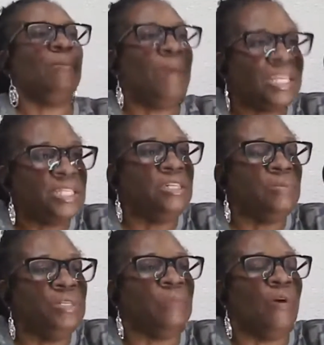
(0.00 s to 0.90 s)
But Pastor
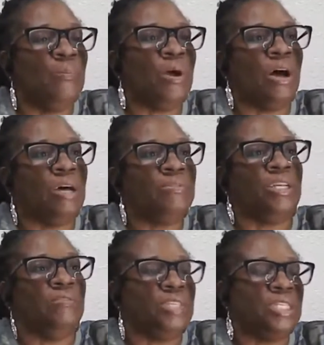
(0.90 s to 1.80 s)
Goodwin of Open
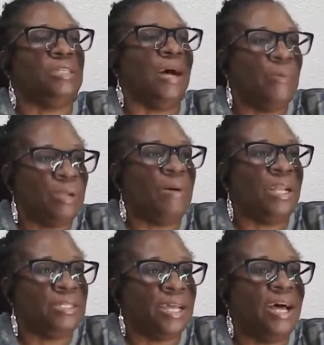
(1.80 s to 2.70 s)
Arms and Everything, I want to
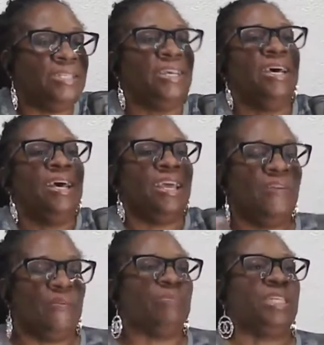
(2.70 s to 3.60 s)
apologize
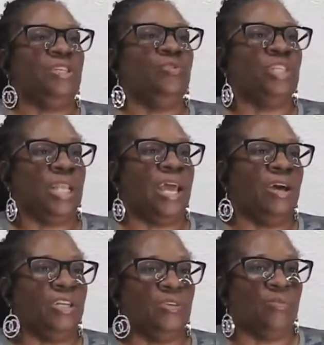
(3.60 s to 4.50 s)
if I'm using
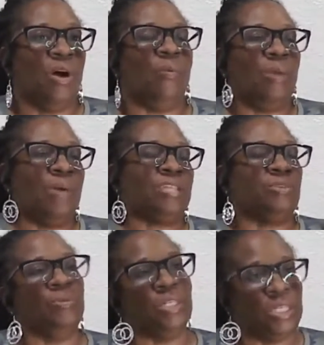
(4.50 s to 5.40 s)
hell in the wrong way.
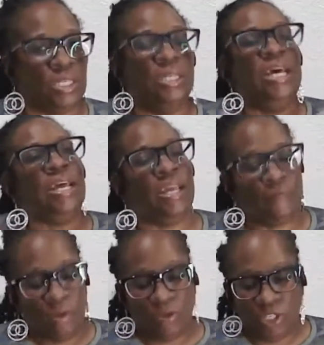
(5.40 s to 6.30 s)
Pastor Wilkerson,
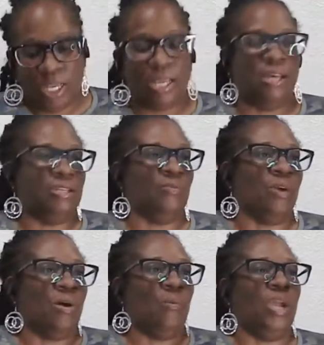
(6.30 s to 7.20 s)
if I'm using hell in the
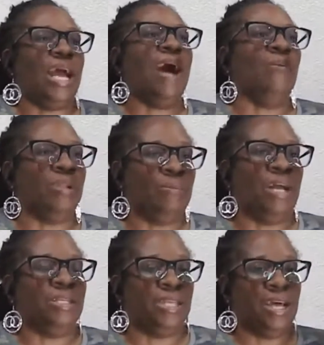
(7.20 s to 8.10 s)
wrong way, I want to
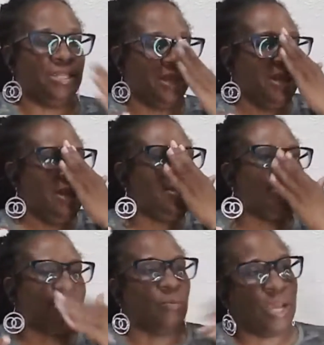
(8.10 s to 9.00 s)
apologize.
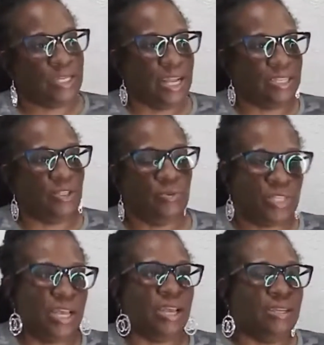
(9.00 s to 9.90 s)
It's just the way that I
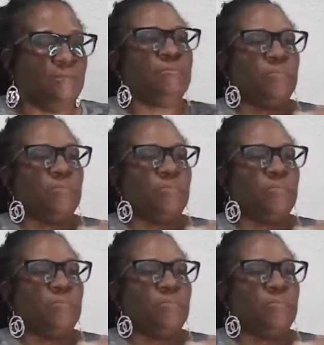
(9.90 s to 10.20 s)
use that.